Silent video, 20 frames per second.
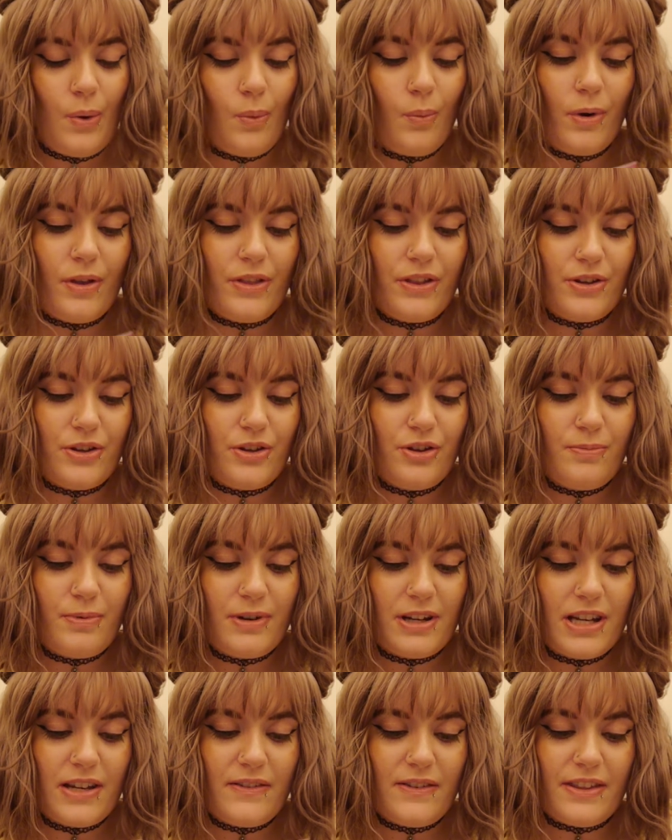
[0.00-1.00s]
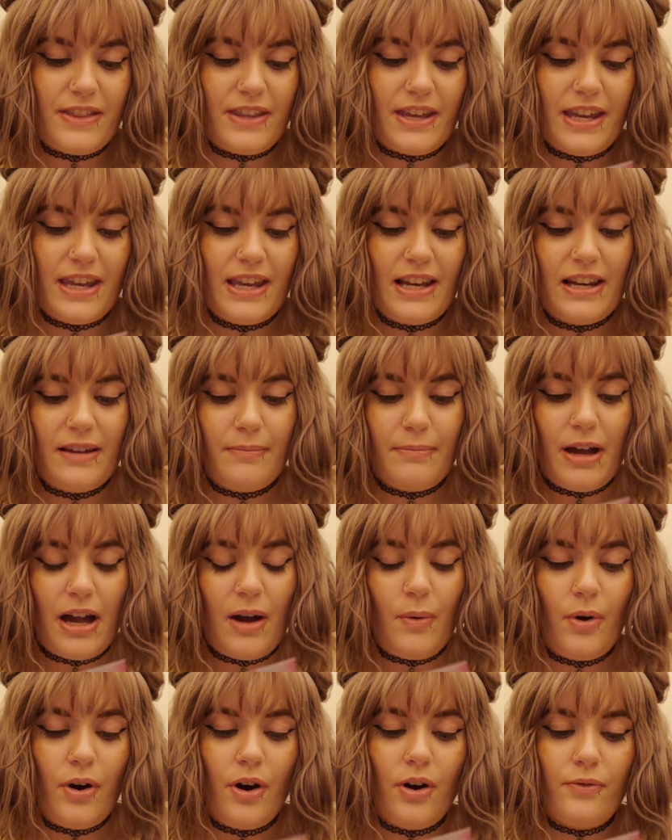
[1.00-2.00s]
Whether you believe in the healing
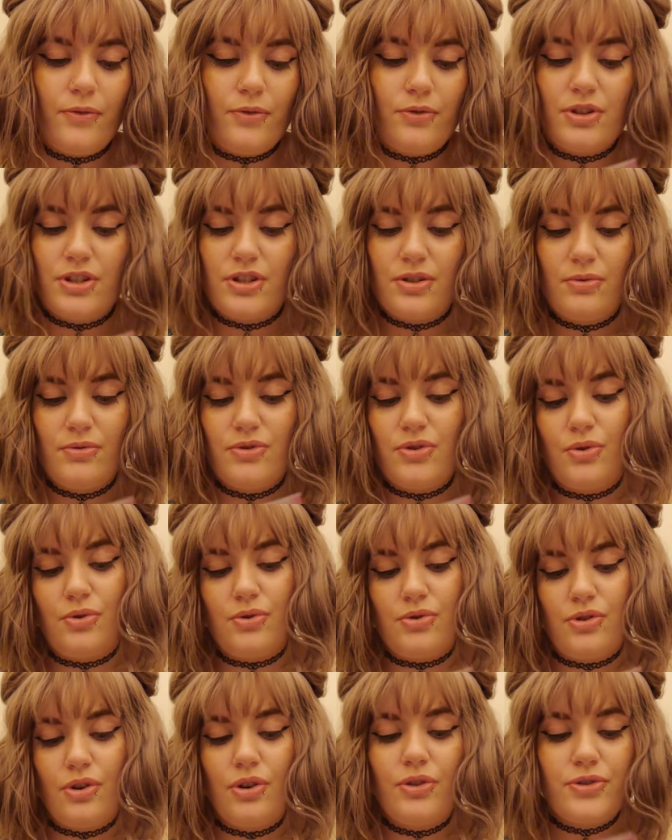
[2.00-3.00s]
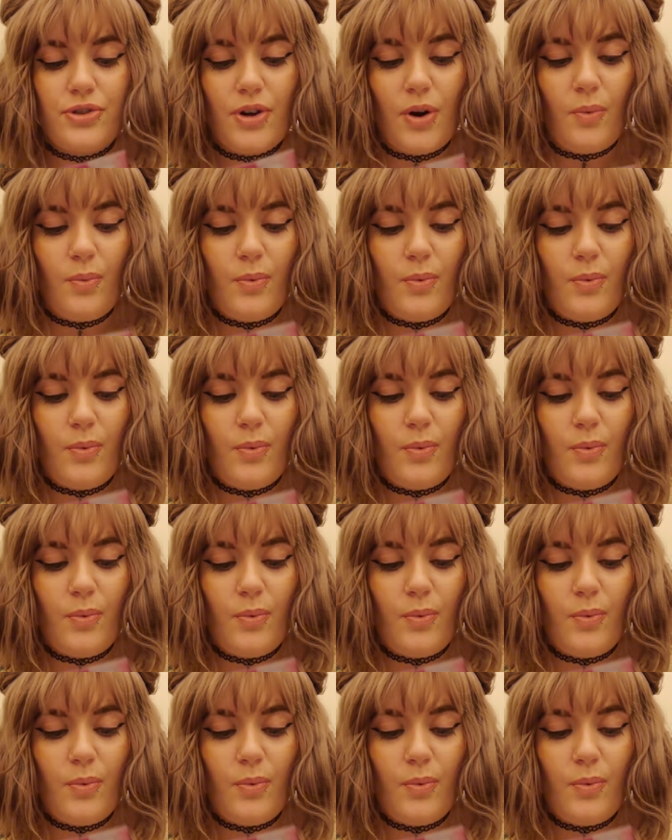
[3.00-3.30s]
power of crystals or not,